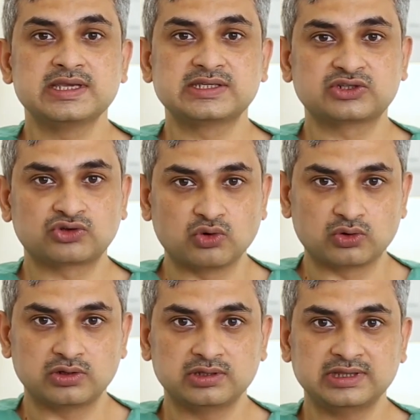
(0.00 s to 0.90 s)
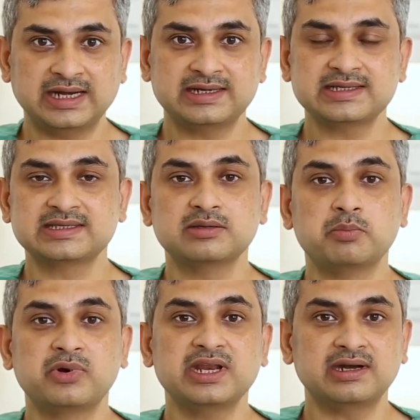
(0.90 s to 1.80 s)
stroke, that is
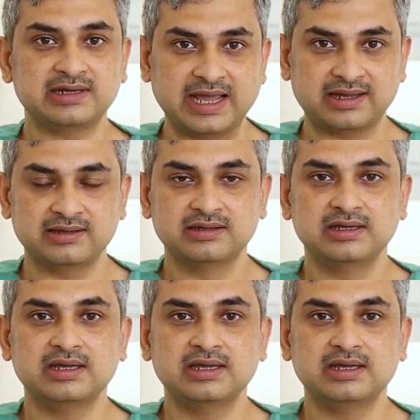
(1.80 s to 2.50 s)
brain attack.